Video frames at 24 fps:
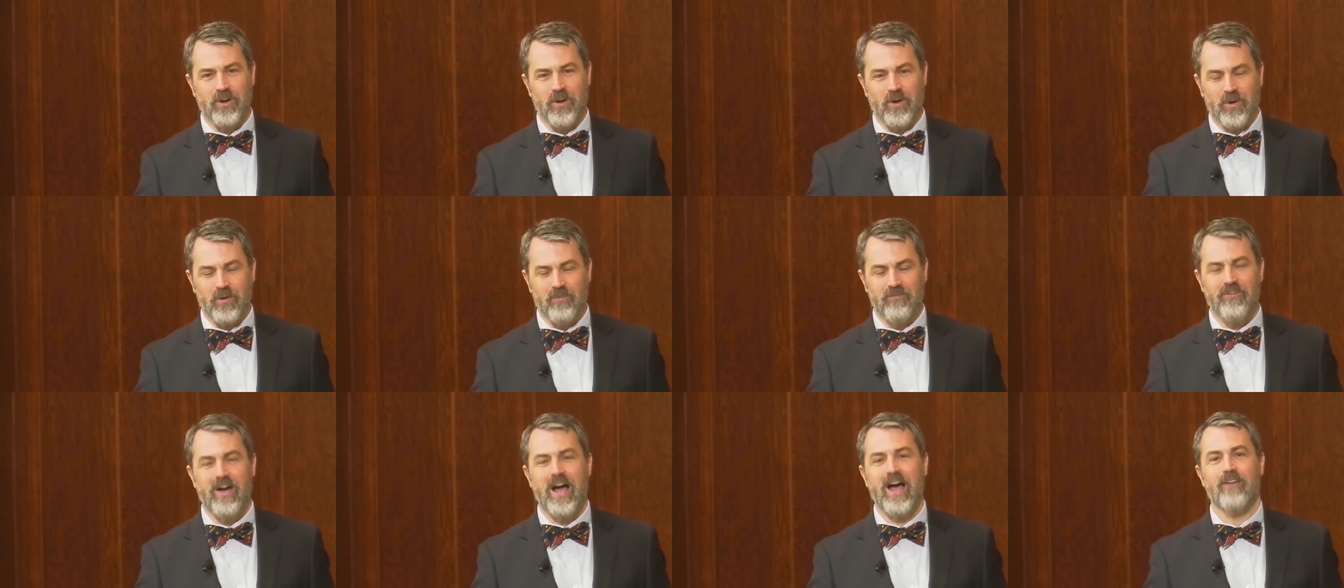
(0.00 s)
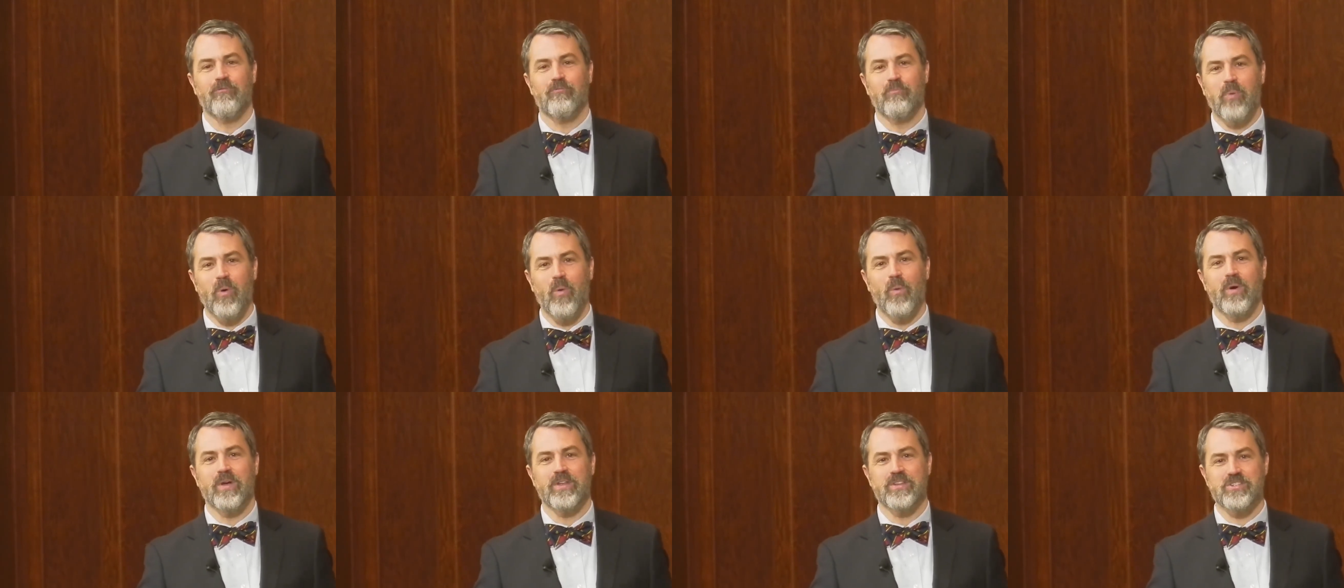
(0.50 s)
or five
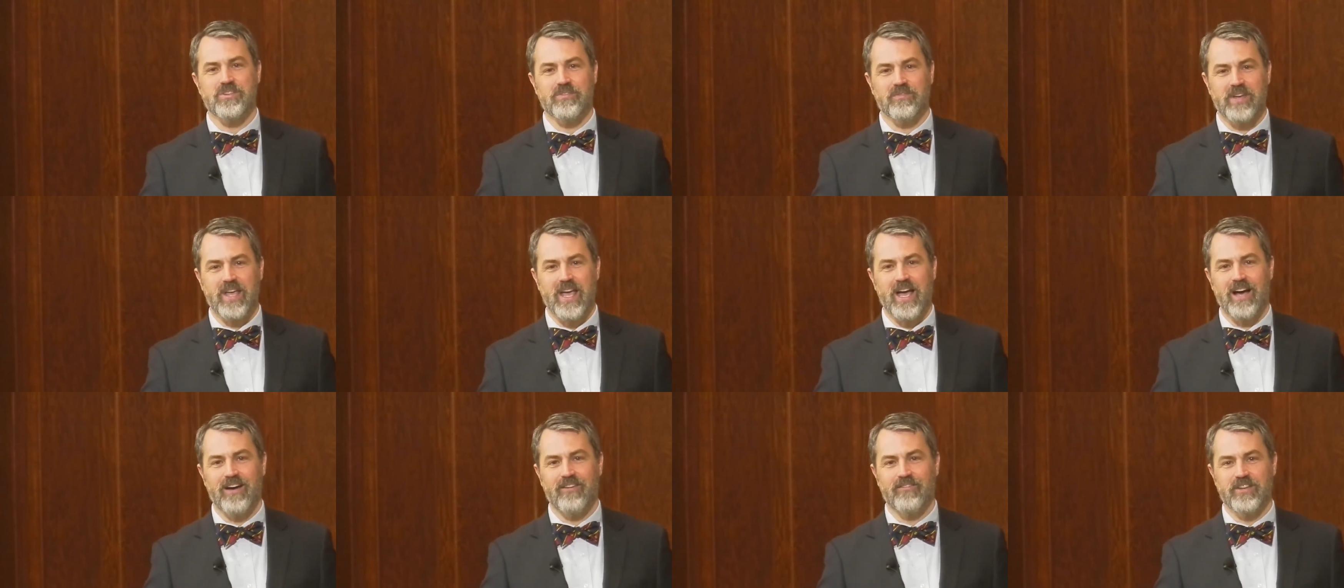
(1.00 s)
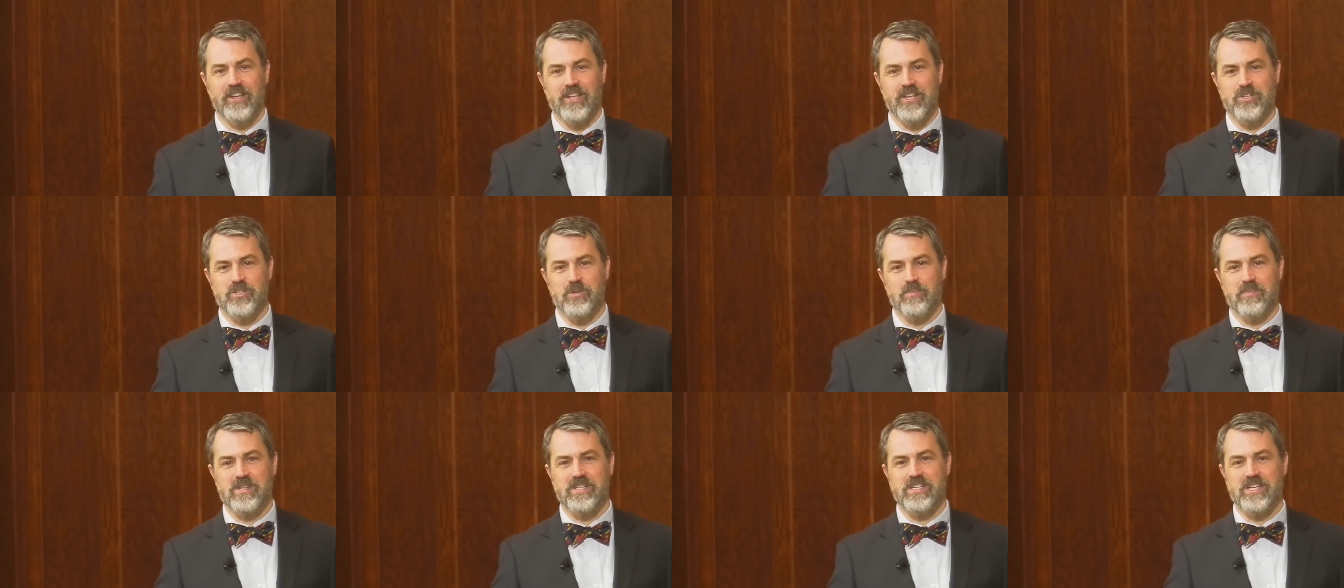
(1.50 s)
points of
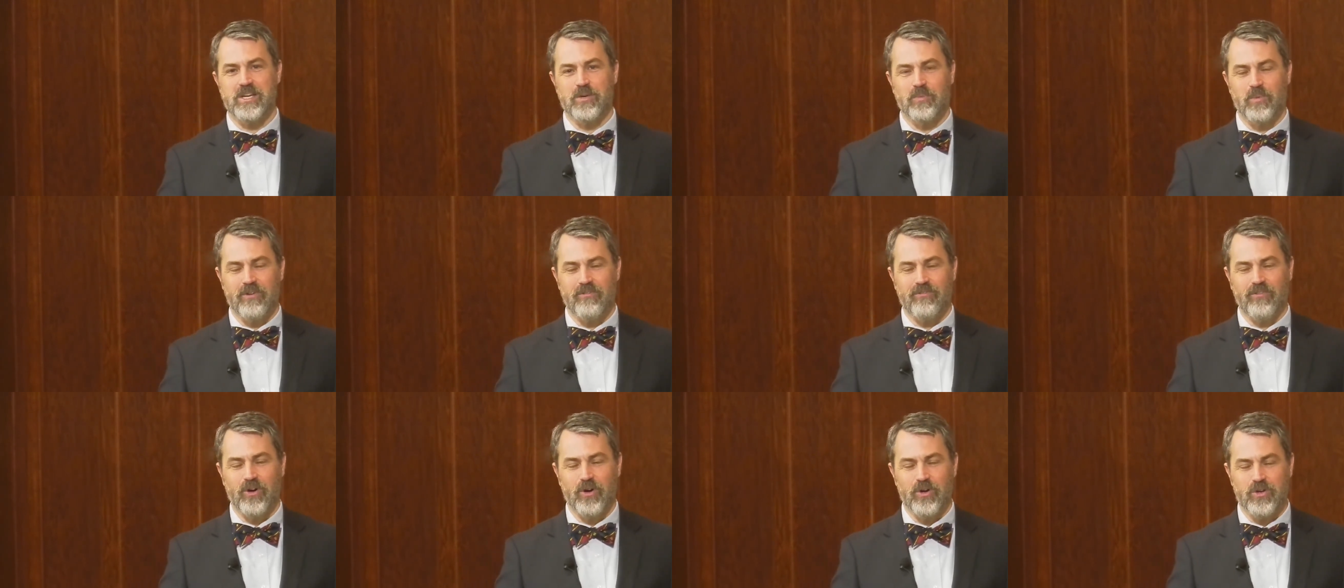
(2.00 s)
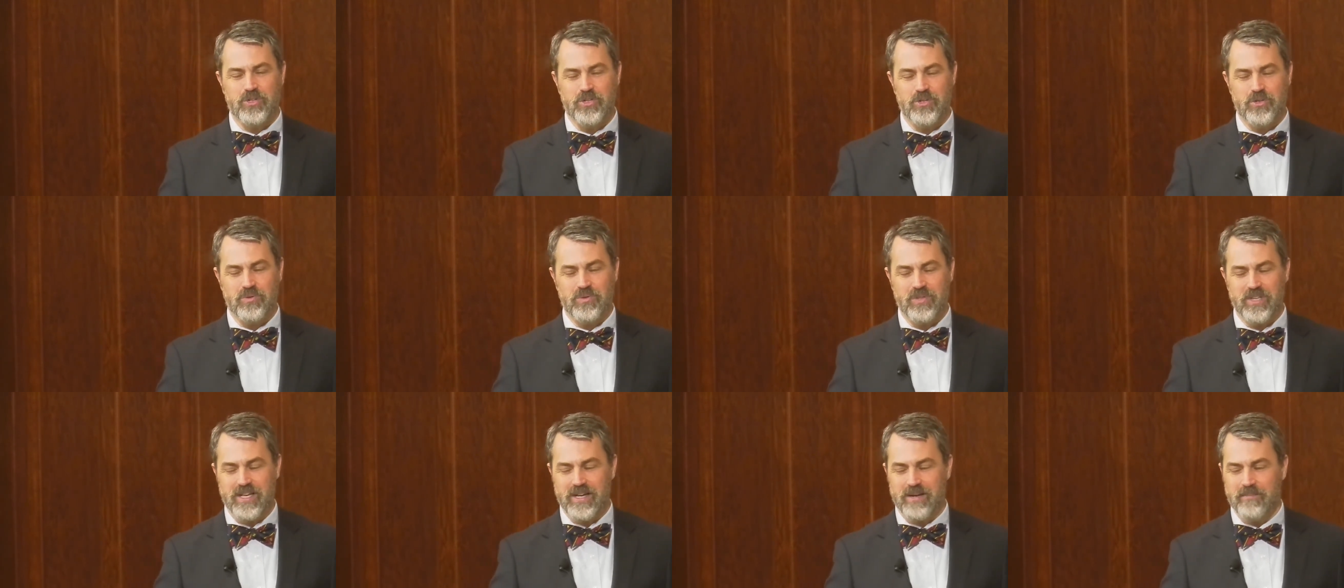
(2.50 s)
Calvinism, as he referred to
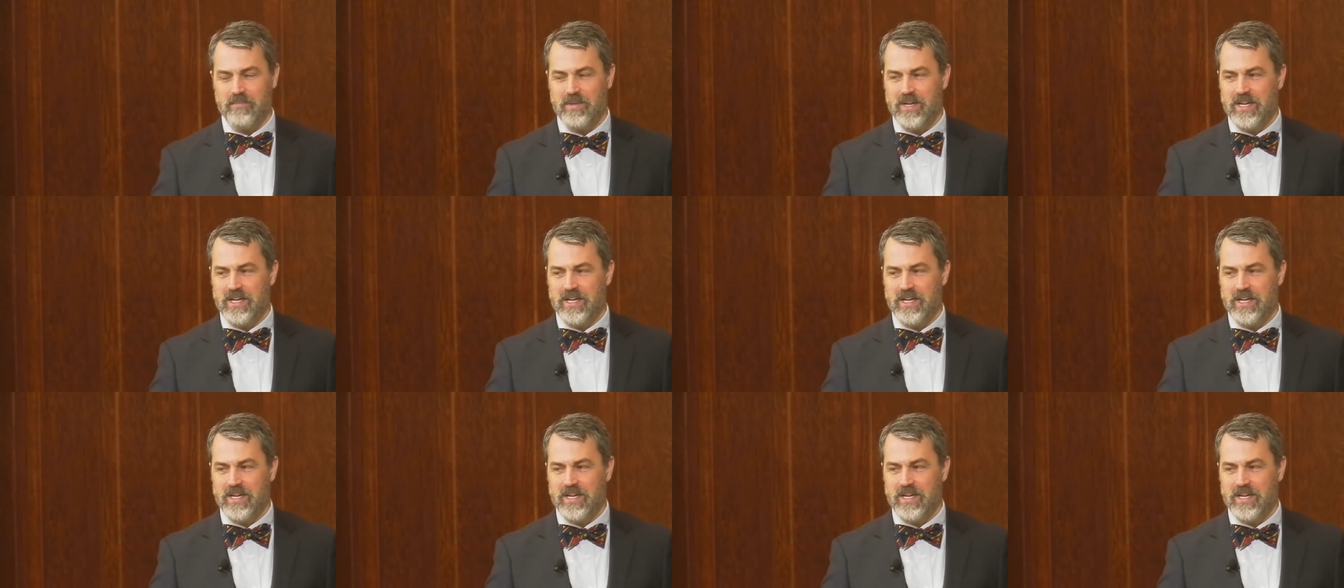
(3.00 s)
them.